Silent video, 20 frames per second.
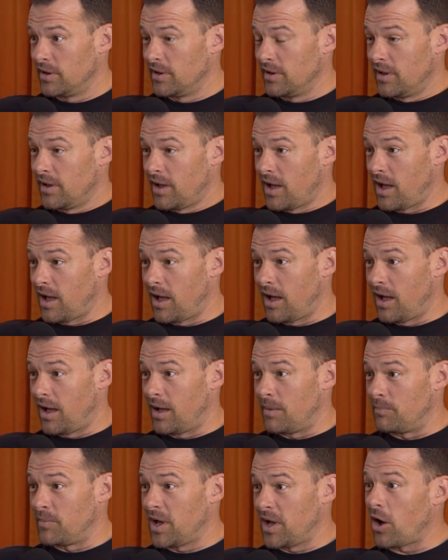
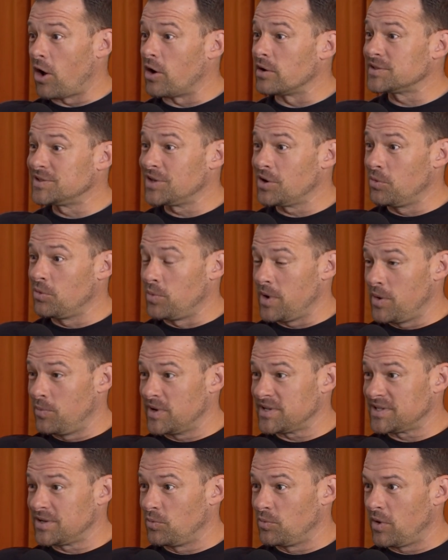Also, we
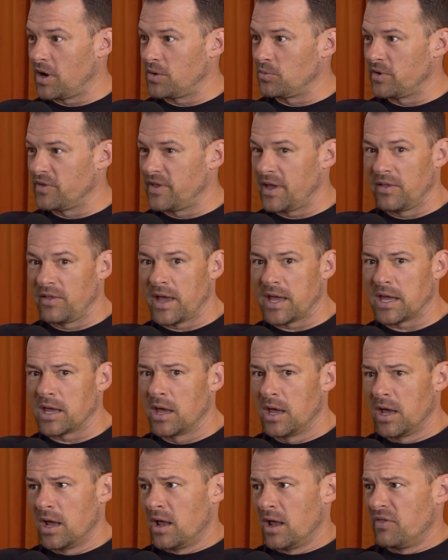went to one where
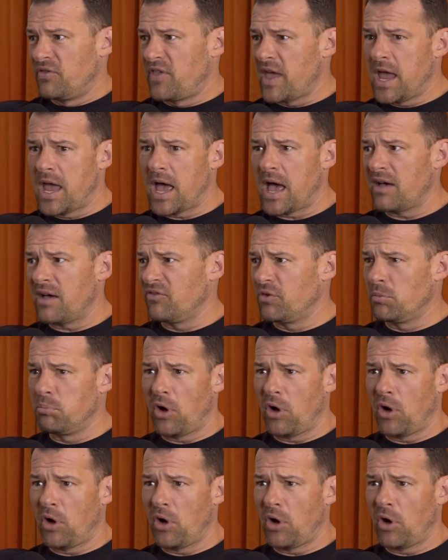they have a